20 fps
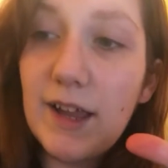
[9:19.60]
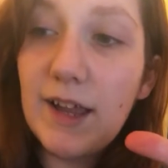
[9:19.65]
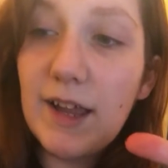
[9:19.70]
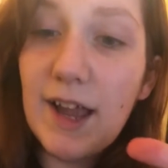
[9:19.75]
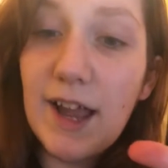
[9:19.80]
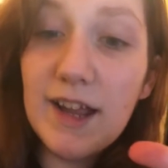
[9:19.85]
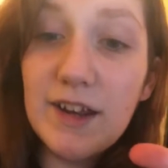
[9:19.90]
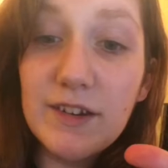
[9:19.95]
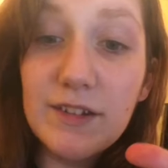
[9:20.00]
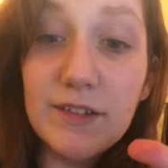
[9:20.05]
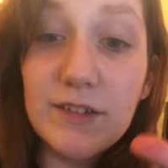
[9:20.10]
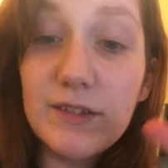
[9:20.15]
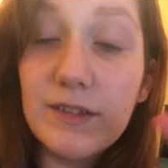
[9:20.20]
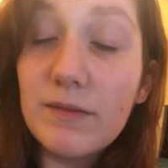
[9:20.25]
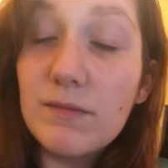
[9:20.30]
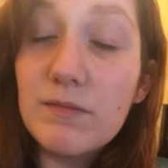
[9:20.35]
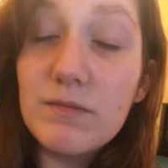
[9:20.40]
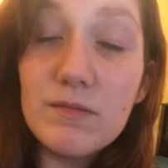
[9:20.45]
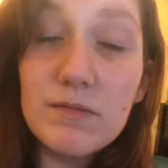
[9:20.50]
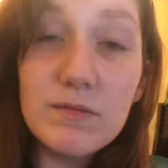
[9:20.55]
And
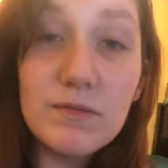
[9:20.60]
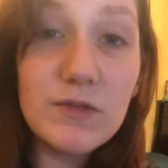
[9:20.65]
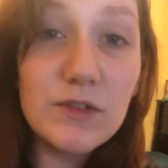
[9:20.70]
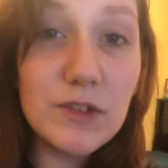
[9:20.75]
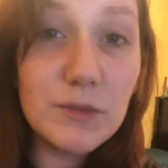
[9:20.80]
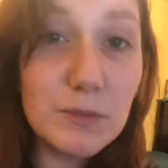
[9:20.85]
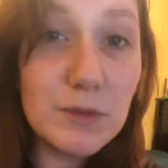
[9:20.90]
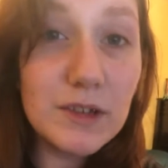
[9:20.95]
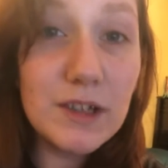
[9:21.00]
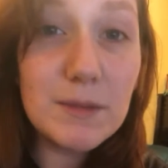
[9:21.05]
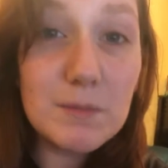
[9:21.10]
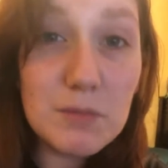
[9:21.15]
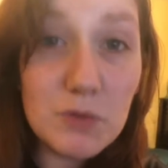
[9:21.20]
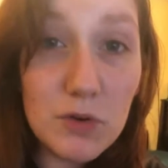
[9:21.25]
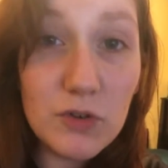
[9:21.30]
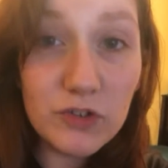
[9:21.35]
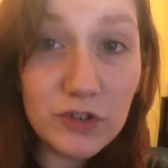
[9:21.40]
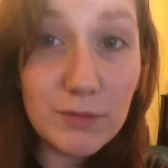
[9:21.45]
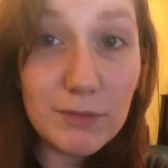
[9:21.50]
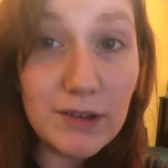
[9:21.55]
just really
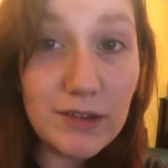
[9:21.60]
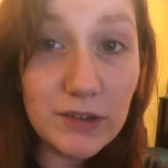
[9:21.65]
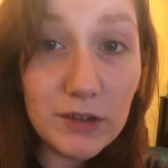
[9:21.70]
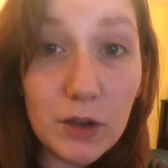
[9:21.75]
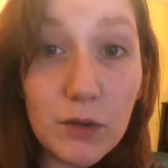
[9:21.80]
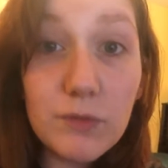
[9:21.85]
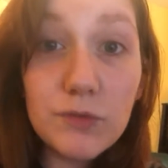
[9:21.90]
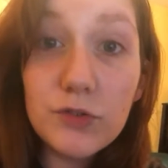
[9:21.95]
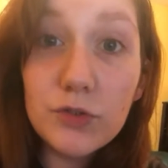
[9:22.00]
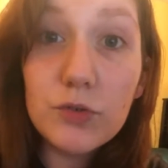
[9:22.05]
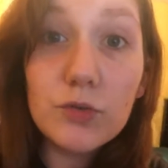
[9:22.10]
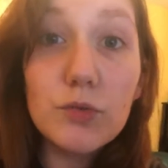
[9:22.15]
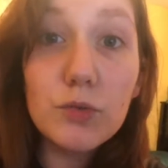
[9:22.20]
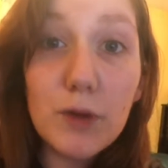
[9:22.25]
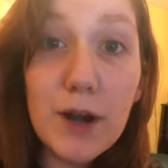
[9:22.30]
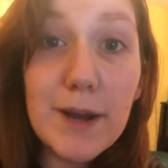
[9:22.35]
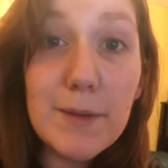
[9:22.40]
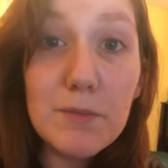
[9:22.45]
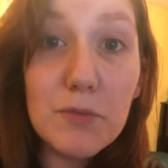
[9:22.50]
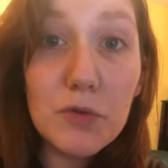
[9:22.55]
pushing myself to
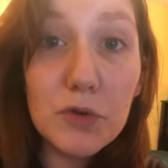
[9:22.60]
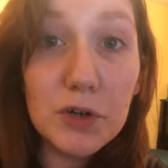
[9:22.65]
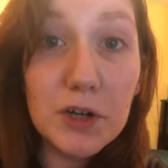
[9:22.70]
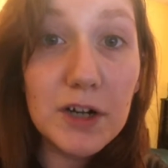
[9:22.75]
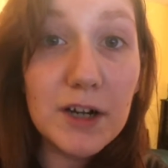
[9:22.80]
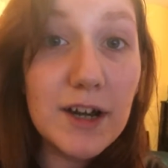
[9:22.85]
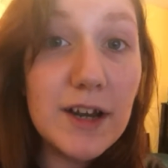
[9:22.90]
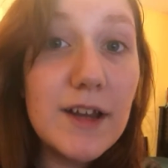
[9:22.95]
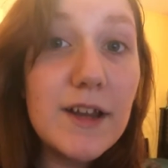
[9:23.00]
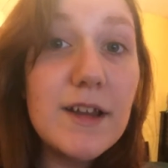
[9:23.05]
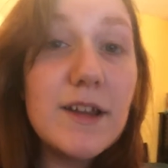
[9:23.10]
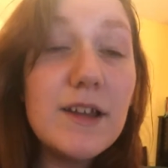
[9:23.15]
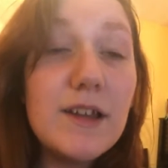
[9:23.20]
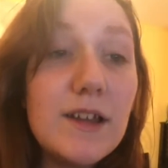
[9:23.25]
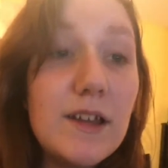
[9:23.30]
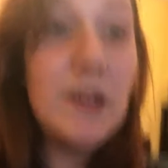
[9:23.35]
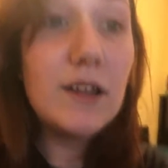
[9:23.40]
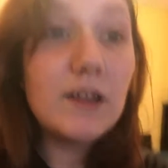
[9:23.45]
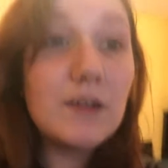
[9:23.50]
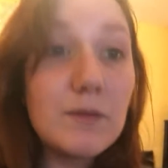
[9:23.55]
write more,
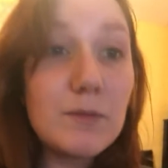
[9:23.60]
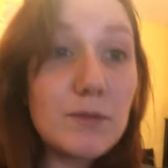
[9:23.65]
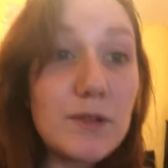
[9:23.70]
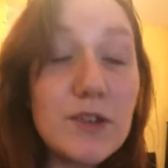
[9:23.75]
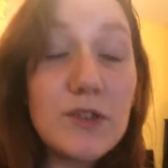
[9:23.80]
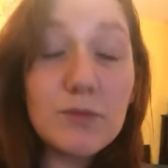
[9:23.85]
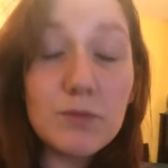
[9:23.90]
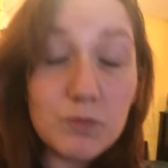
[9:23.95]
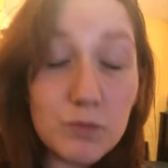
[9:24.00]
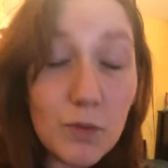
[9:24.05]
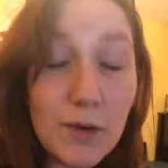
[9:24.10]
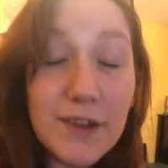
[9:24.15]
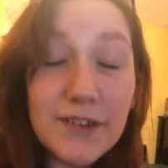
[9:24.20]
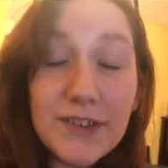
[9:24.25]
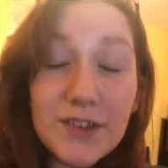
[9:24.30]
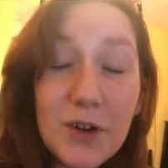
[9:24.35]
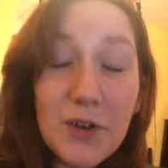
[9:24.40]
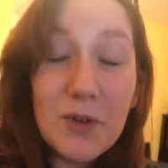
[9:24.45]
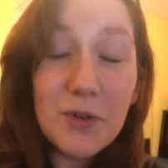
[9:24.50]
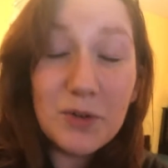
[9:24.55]
which was
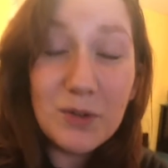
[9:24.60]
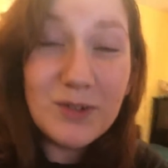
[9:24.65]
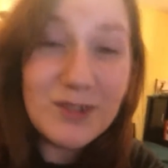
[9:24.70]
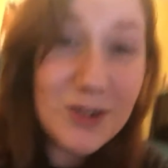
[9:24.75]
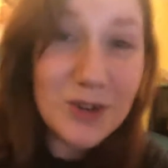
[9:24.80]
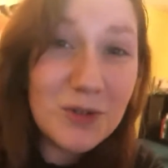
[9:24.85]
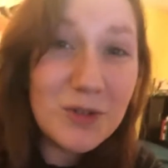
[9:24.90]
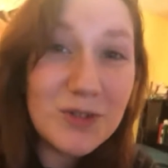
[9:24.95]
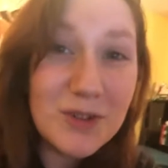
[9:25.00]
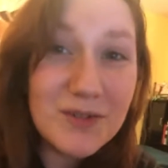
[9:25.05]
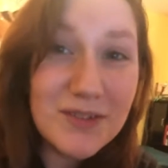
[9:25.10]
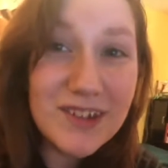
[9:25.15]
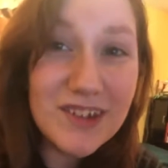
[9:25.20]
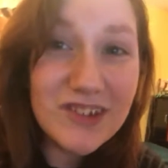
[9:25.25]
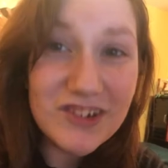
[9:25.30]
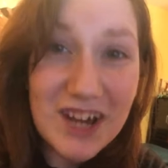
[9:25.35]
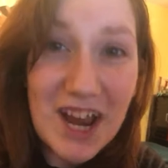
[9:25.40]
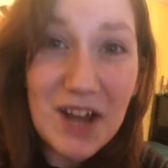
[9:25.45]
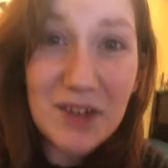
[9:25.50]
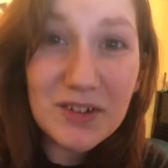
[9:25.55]
the whole goal of this
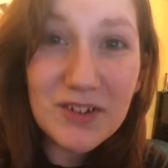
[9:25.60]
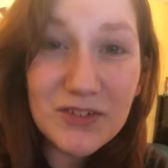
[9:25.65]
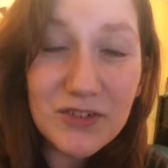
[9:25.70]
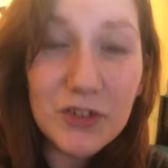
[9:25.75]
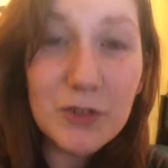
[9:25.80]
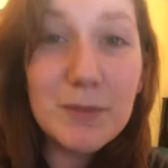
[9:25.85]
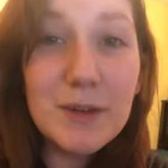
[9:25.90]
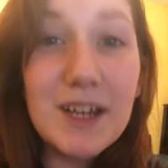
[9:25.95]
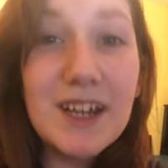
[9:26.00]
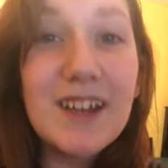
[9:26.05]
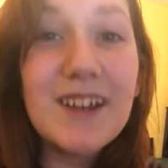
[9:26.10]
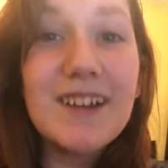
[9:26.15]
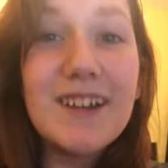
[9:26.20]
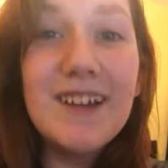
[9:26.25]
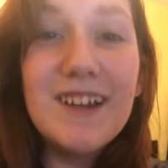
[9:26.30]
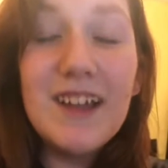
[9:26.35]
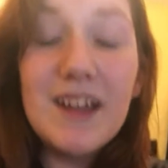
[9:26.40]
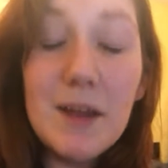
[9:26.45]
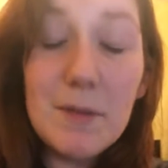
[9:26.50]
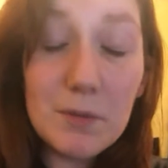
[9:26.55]
challenge for me,
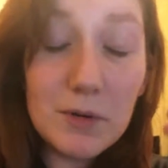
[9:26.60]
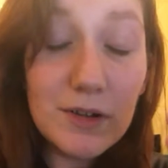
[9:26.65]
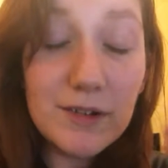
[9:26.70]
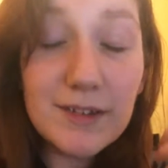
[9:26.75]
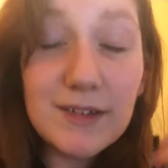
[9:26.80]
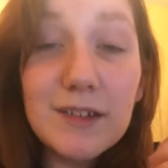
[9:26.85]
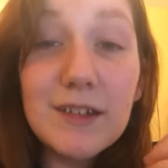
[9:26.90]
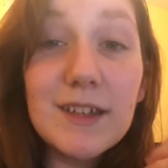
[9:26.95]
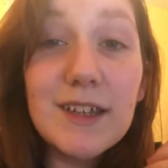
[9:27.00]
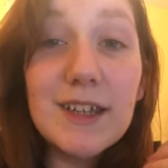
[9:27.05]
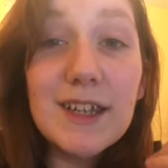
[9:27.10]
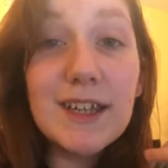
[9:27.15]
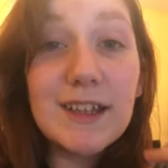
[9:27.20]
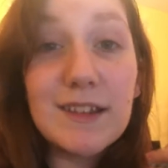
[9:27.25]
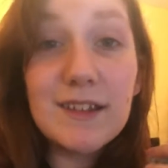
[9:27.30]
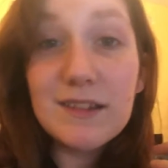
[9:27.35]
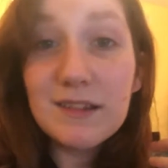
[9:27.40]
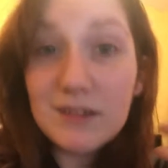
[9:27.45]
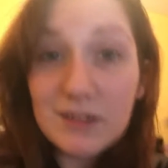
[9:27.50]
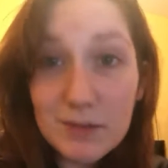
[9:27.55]
personally,
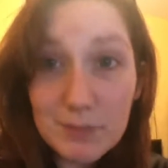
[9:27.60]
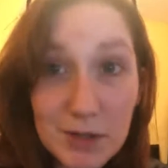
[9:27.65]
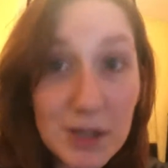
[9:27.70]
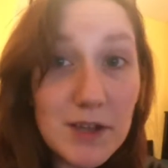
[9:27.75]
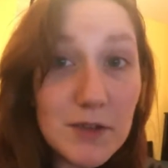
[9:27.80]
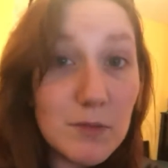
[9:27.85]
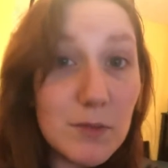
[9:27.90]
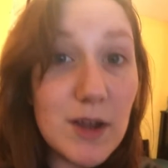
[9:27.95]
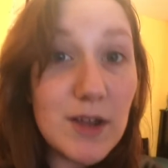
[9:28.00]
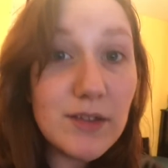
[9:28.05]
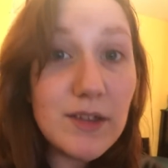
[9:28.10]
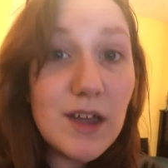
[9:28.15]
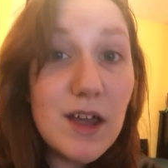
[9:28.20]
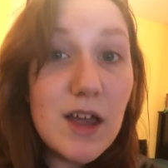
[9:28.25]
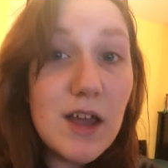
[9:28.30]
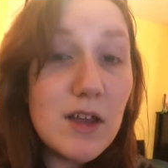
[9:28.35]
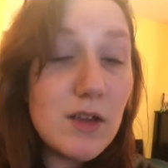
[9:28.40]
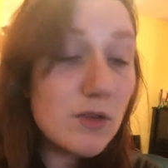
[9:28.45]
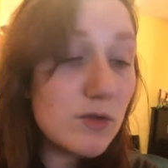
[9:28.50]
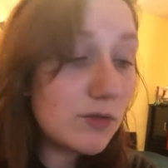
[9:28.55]
to begin with.
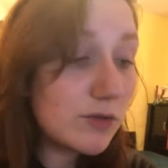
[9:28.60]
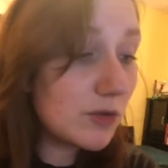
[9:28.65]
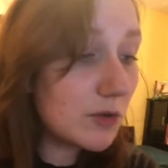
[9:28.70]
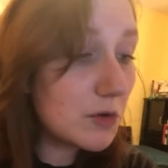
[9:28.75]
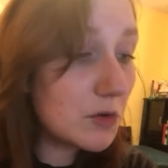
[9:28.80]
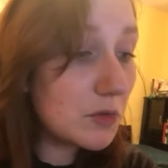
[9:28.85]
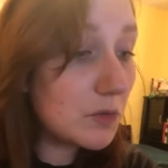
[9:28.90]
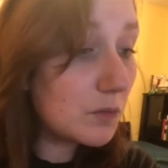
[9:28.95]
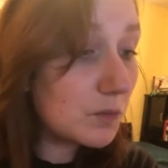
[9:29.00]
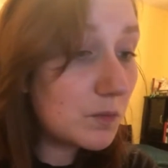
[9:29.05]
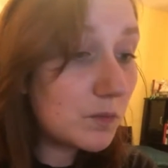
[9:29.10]
So,